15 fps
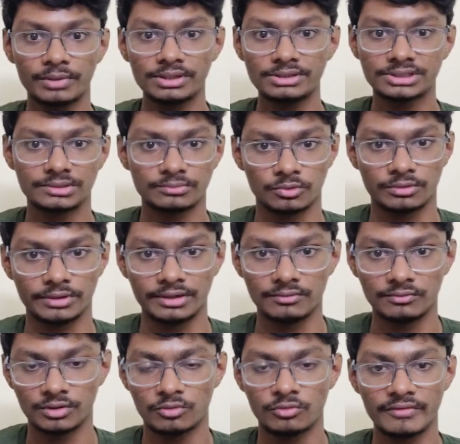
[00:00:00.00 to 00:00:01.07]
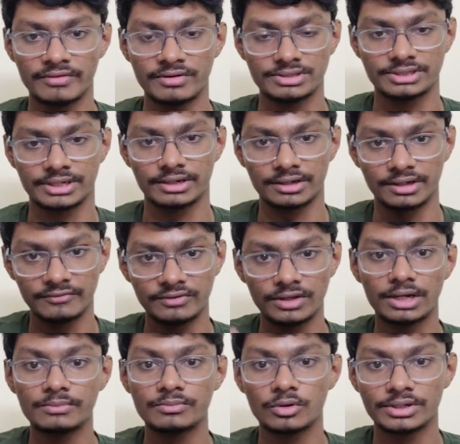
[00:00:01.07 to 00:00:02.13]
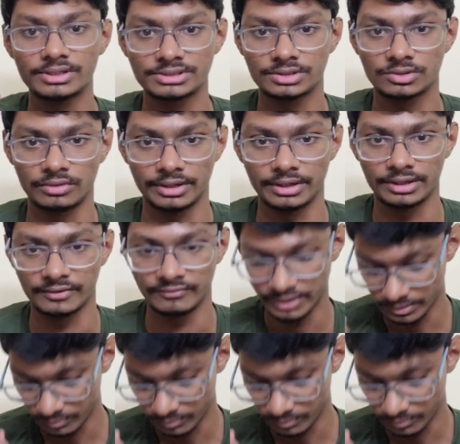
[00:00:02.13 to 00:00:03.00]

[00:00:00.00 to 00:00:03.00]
pulse input, right, what we have understand, if the input is zero, right, if the